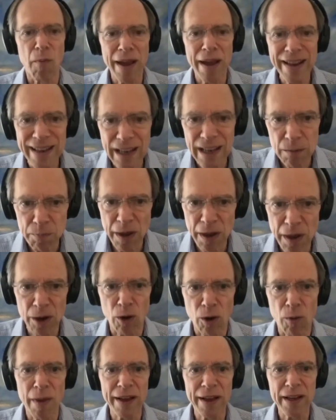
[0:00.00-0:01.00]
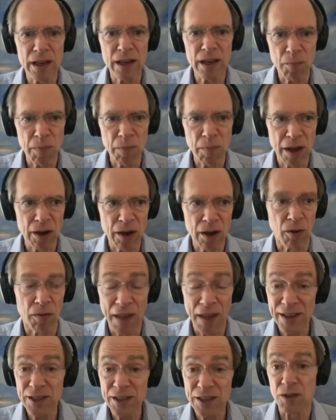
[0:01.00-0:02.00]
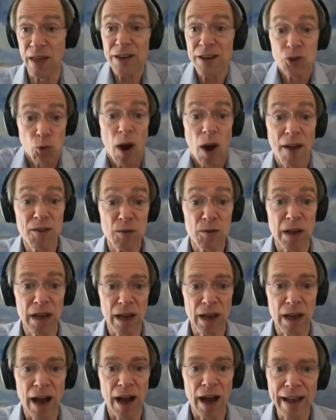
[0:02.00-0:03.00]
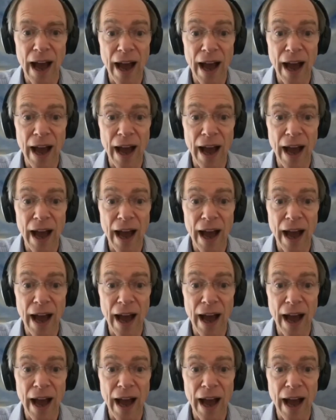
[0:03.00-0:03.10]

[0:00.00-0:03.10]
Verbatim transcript: making it better, making it better, that's that drives me.